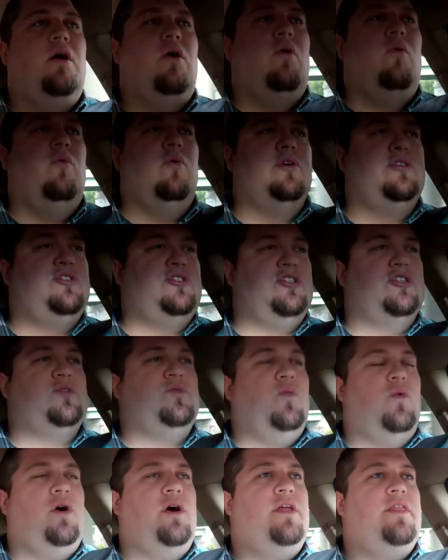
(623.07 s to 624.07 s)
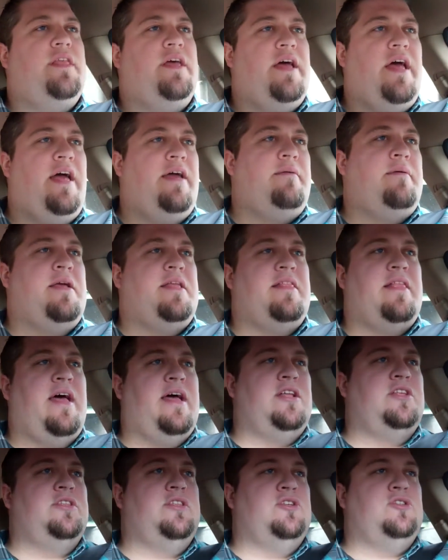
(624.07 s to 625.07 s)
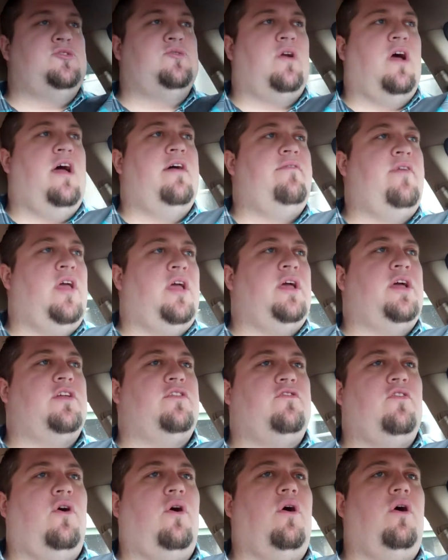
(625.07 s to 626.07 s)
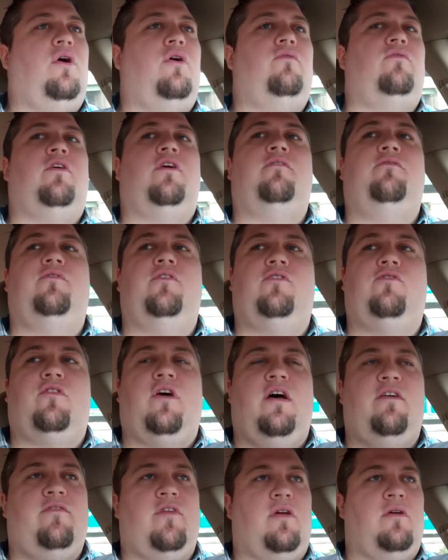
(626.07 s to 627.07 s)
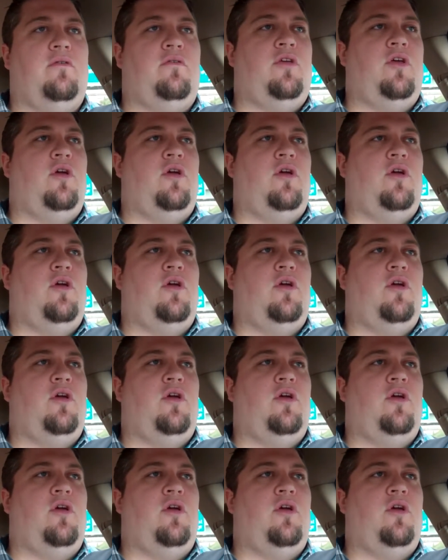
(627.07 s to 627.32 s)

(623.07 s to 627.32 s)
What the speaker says: was just one that, that the driving guitar riff, the driving,